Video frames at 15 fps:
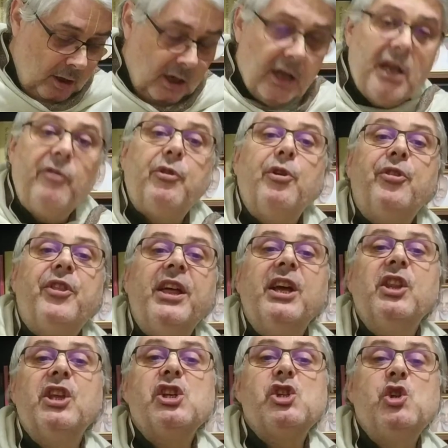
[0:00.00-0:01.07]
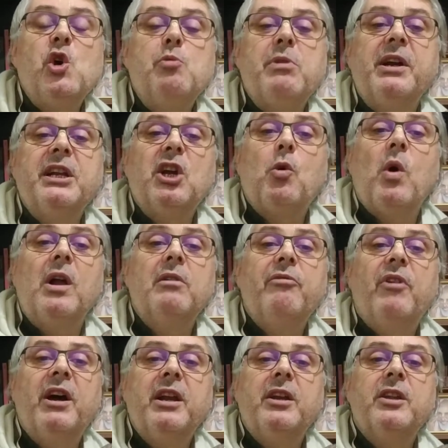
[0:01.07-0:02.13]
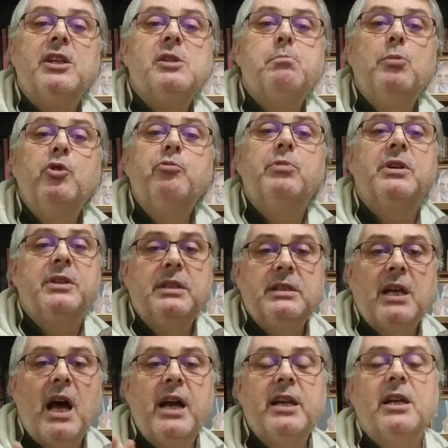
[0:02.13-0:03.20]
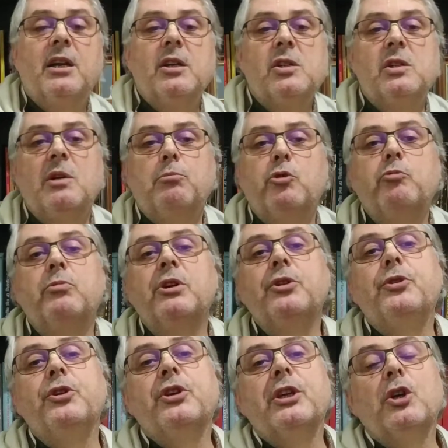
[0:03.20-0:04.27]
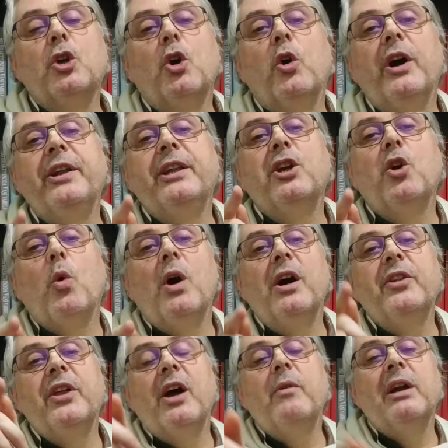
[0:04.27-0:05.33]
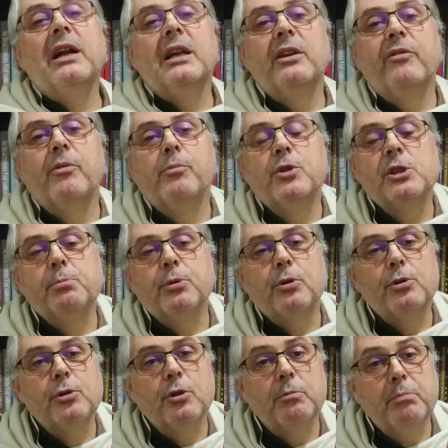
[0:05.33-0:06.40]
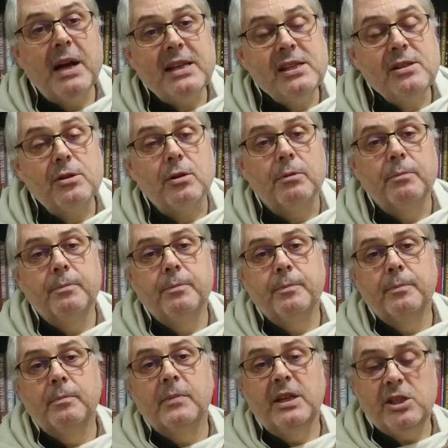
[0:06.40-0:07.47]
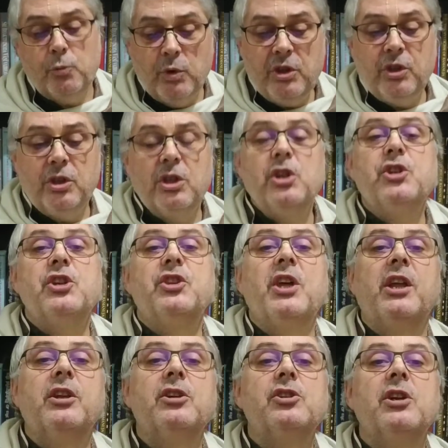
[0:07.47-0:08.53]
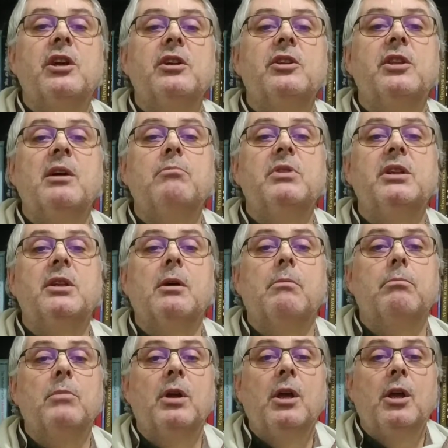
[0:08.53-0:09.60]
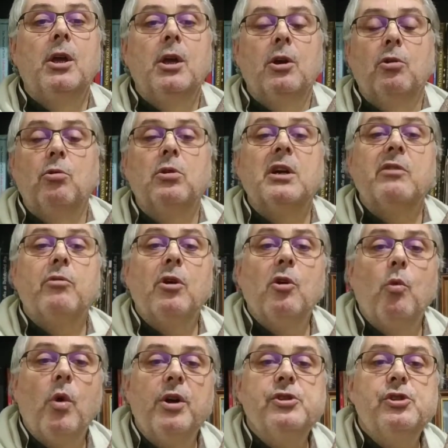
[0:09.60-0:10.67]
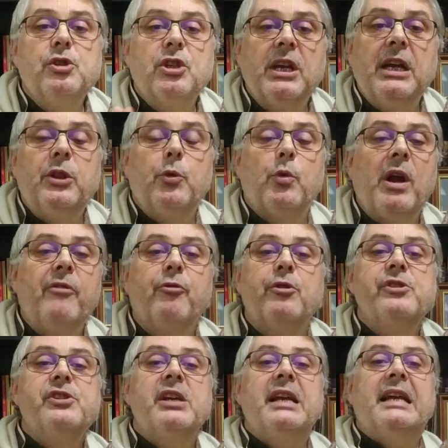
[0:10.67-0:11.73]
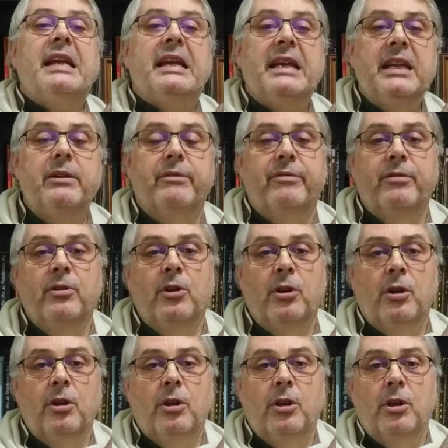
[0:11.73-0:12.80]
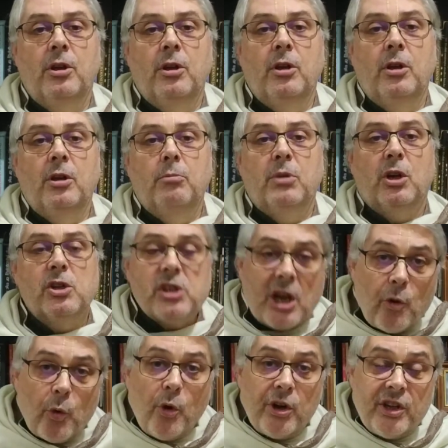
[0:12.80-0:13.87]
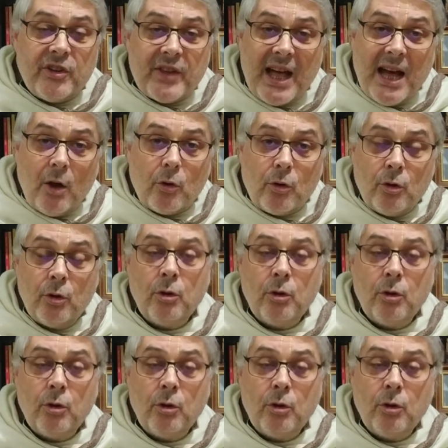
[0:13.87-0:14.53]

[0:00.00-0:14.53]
if you think there's nobody qualified in this movement, this Hare Krishna movement, you can go and inquire directly from the spiritual master. It's written in Chaitanya Charitamritam. Whoever wants to get the reference, I can give, because I wrote it down.